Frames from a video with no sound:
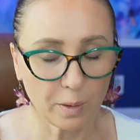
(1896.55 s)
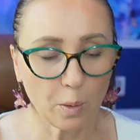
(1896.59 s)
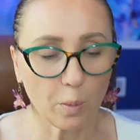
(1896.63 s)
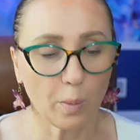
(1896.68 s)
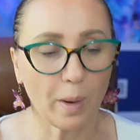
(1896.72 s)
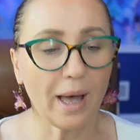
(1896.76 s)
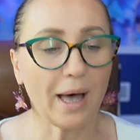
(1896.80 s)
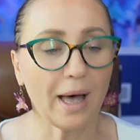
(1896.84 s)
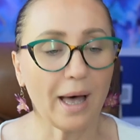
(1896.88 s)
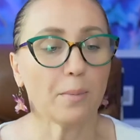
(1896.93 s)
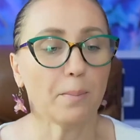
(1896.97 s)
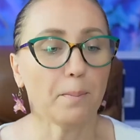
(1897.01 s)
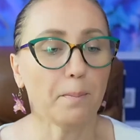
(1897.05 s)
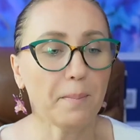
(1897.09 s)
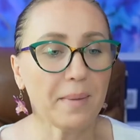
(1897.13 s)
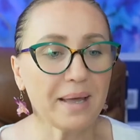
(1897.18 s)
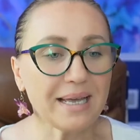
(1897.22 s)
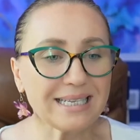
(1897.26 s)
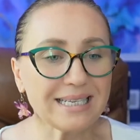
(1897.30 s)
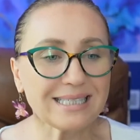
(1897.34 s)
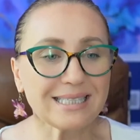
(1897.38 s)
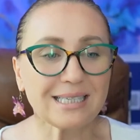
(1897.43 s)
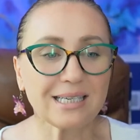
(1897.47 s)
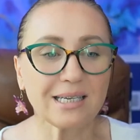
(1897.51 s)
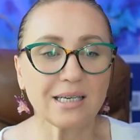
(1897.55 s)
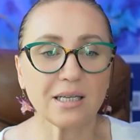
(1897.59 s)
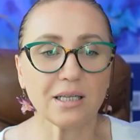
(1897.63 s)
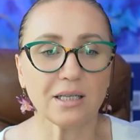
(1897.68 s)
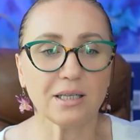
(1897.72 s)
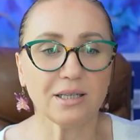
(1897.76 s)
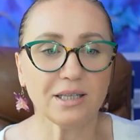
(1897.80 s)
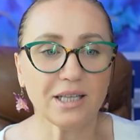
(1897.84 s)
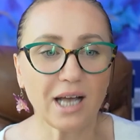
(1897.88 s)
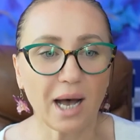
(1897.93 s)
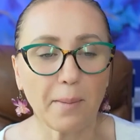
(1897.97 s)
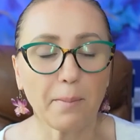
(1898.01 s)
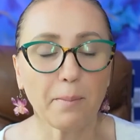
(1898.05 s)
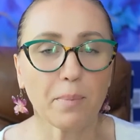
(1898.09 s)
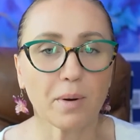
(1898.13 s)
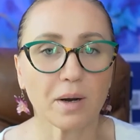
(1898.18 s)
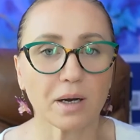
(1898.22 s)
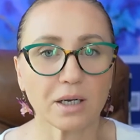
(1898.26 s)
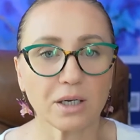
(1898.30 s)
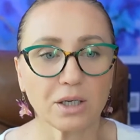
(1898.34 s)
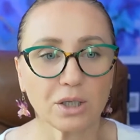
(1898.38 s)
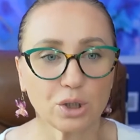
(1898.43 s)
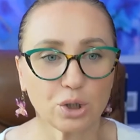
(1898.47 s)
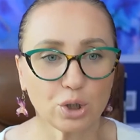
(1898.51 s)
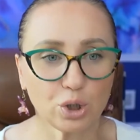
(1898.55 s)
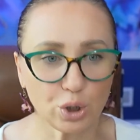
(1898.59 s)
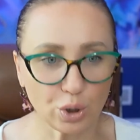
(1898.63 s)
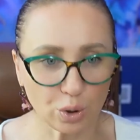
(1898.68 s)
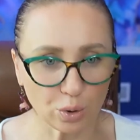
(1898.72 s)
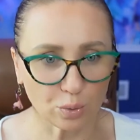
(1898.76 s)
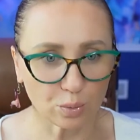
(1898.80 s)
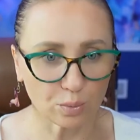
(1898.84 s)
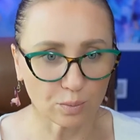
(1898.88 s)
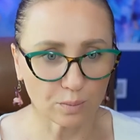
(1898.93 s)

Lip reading: Well, myth number 2.